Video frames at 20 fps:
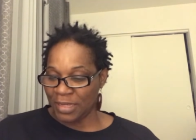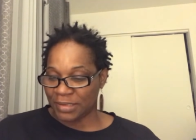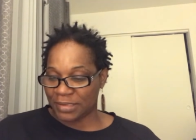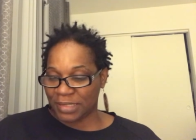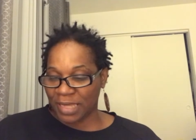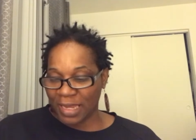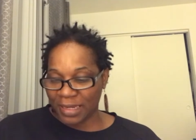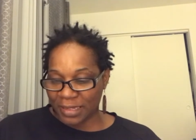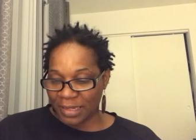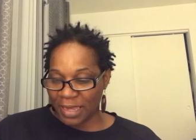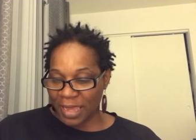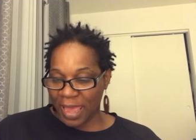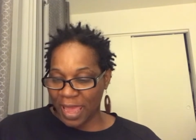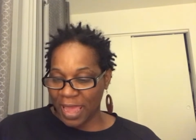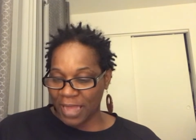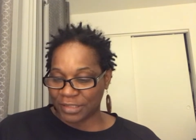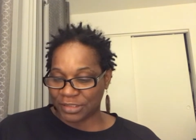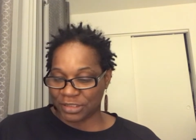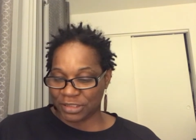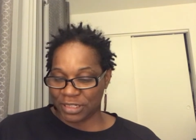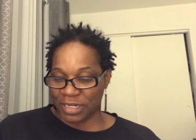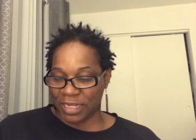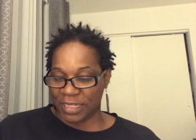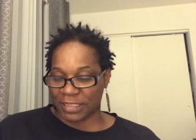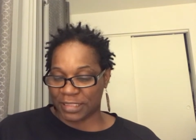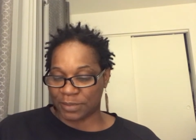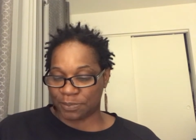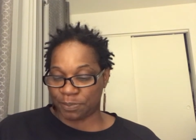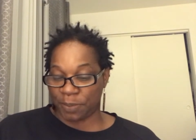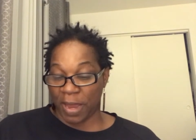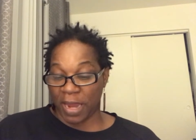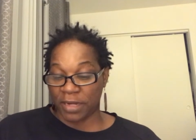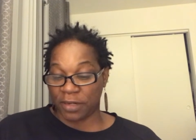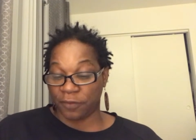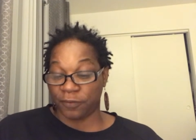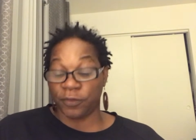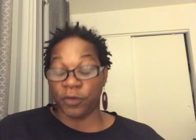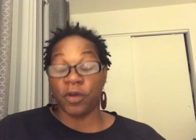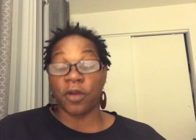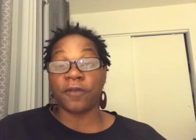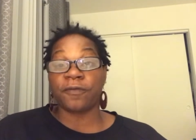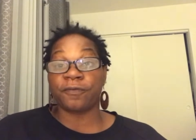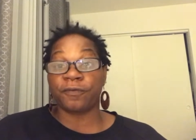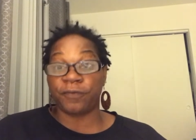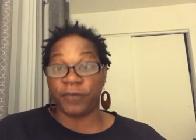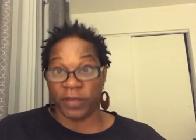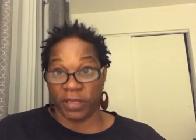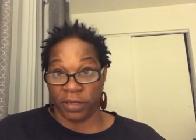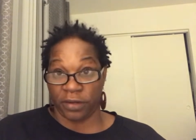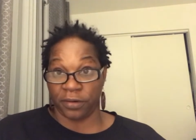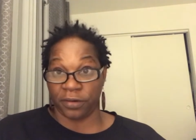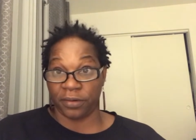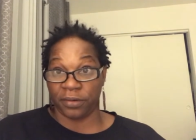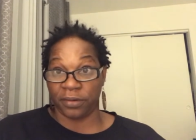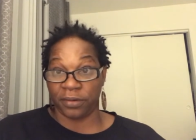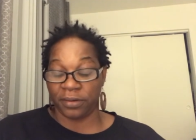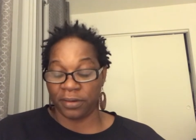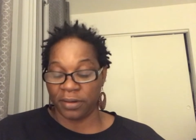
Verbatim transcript: Taking action in spite of your fear